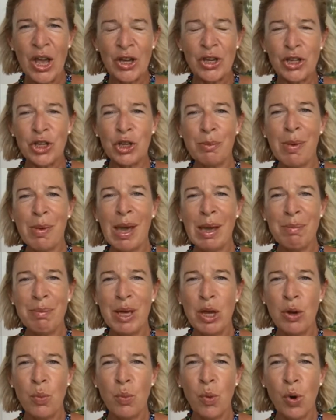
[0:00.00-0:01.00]
You may
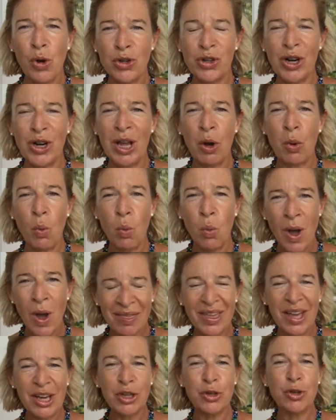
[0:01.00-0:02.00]
be wondering
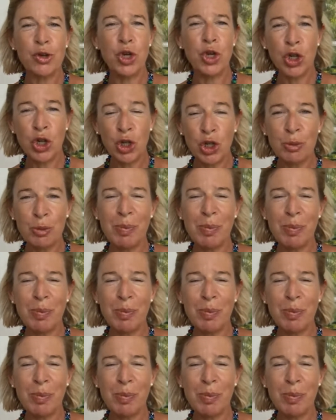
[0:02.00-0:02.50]
whether you should